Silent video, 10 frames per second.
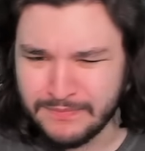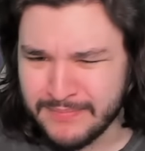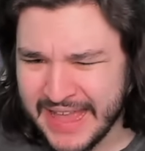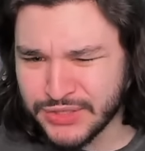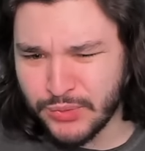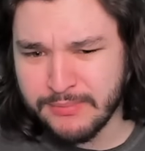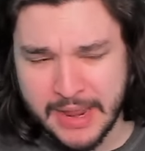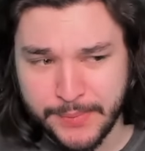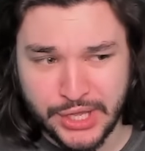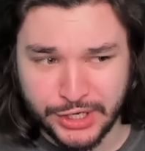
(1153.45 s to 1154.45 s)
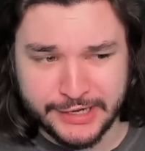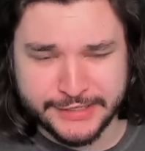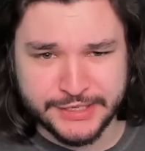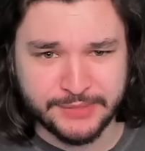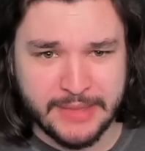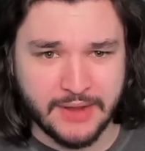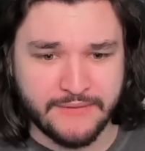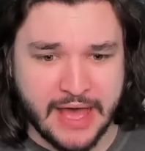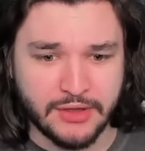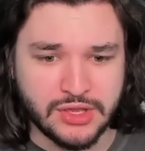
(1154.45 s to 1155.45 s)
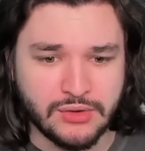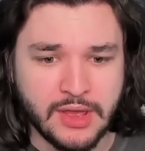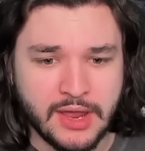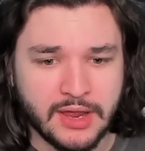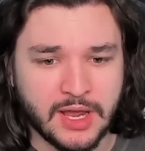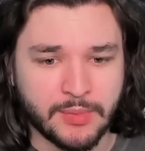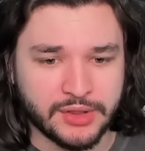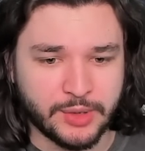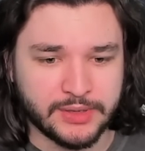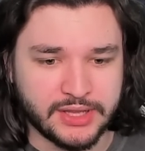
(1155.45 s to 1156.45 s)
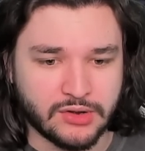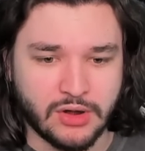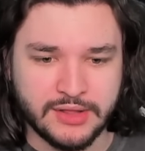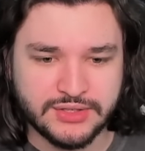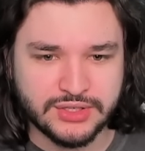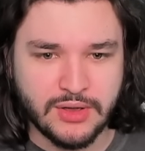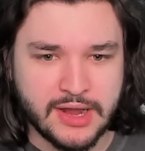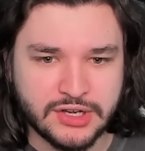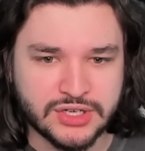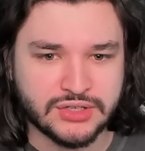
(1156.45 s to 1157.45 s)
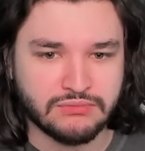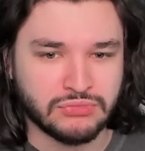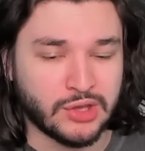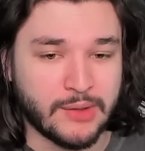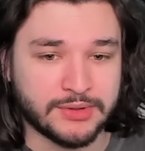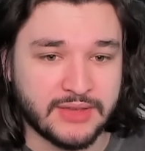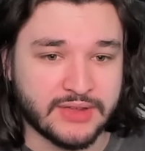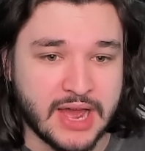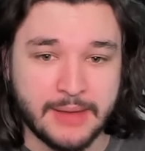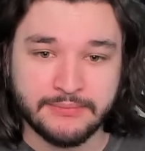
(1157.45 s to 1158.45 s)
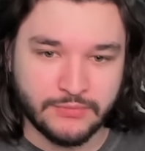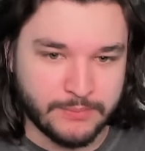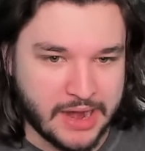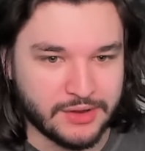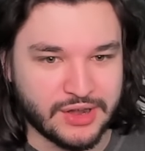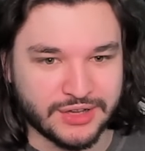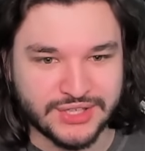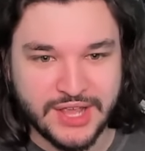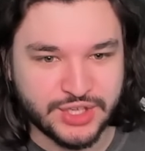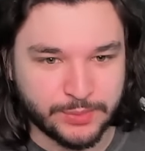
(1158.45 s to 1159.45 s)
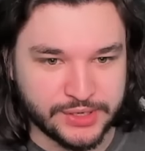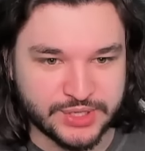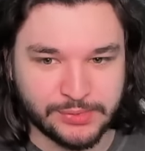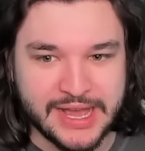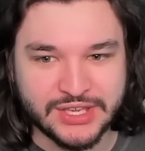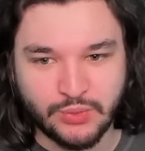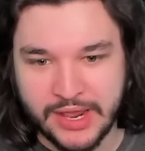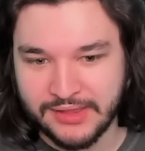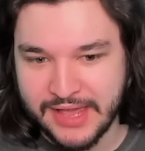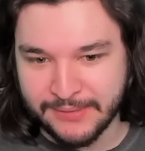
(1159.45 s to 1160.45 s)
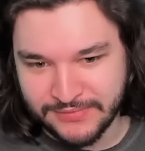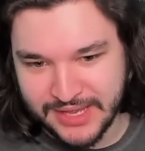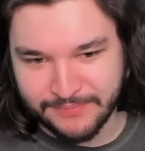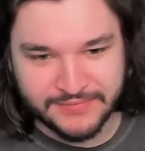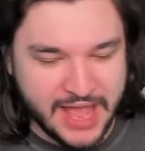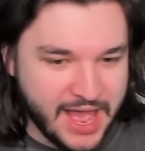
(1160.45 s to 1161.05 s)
as we might be able to get a decent amount of value a little bit later on. So let's go ahead and just look at what they've got. Power the Dark Side, Super Laser Blast, Waylay. Yep.